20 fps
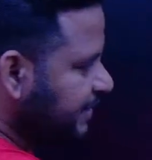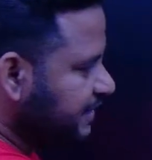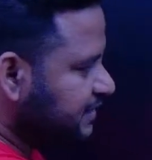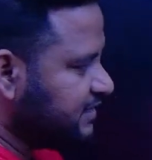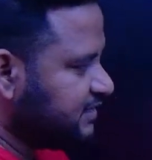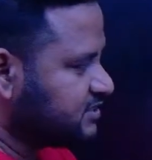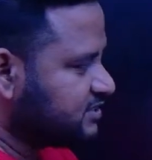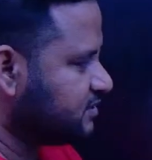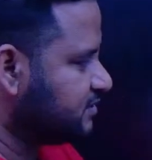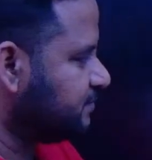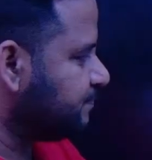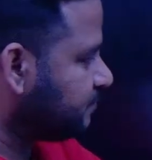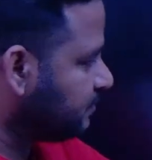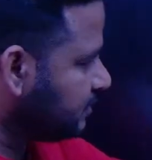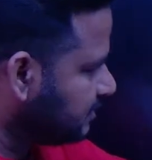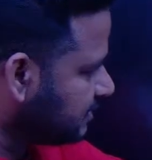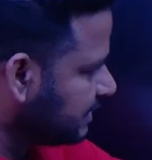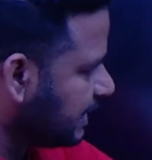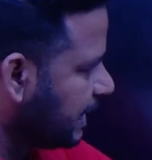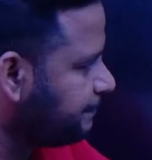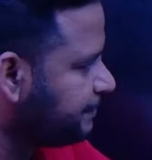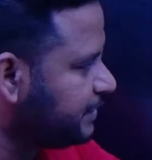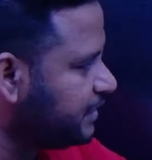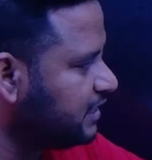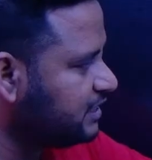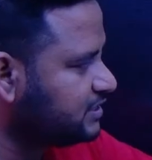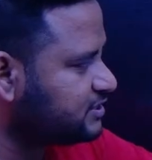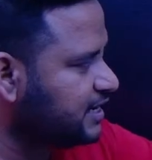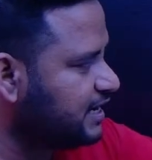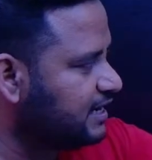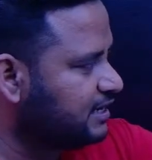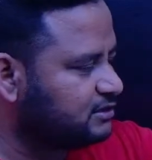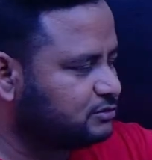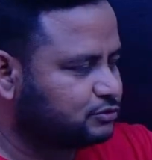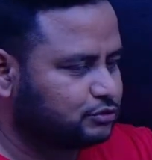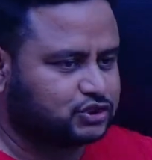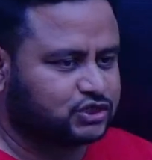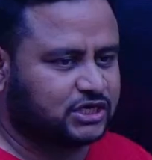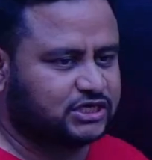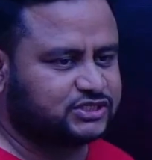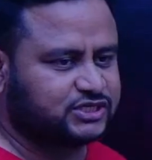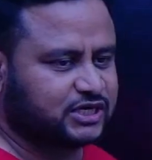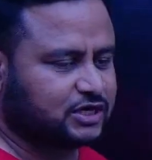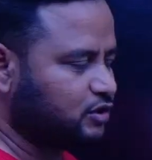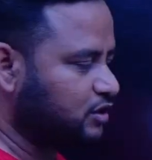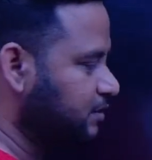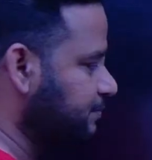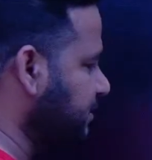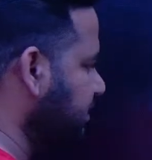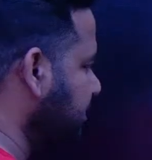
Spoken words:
this capitalist and socialist economy,